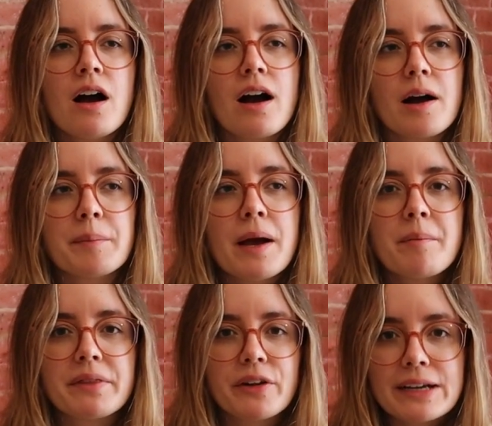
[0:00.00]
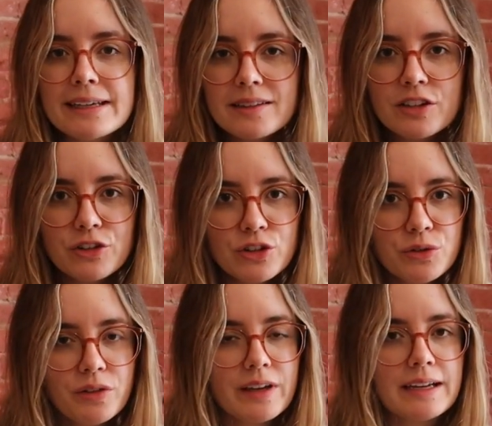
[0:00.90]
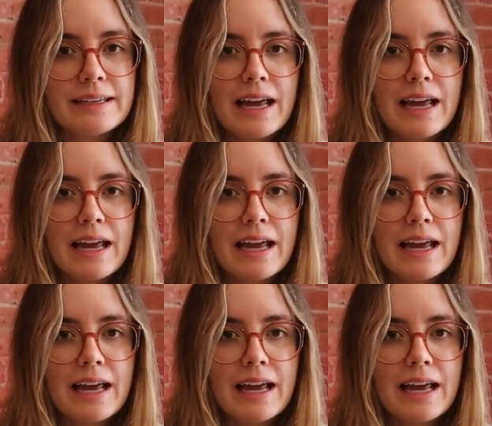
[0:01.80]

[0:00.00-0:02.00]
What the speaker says: But there is this new thing.